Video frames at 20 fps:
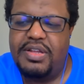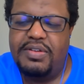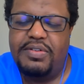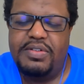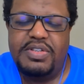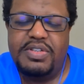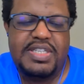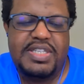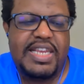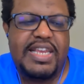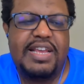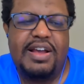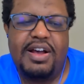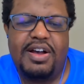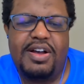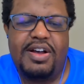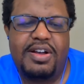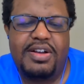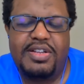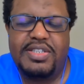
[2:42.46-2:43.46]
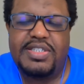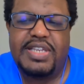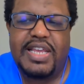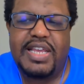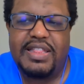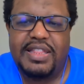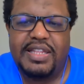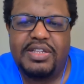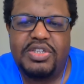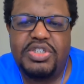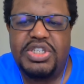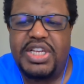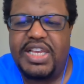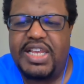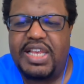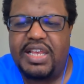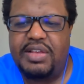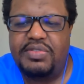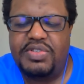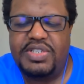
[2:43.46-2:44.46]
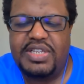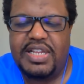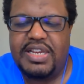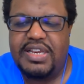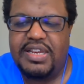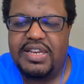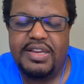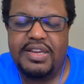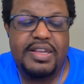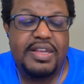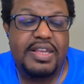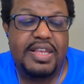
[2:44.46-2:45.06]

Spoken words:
Seahawks and the Chiefs and